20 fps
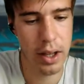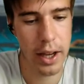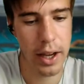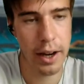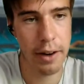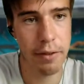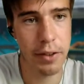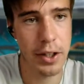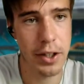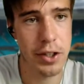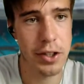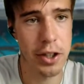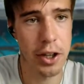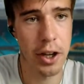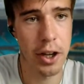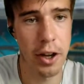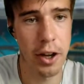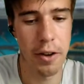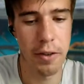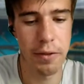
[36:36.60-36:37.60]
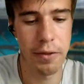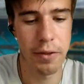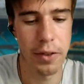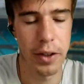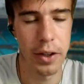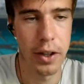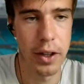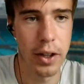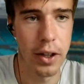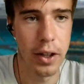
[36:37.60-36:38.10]
average serve
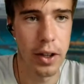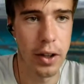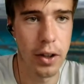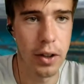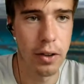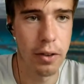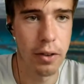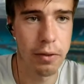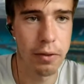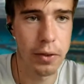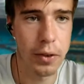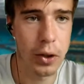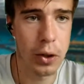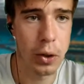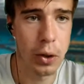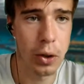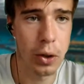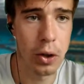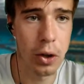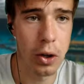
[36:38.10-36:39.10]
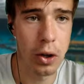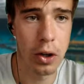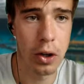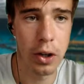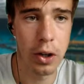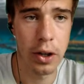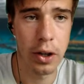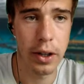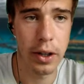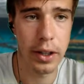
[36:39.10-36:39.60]

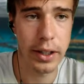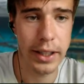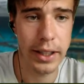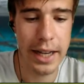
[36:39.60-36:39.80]
for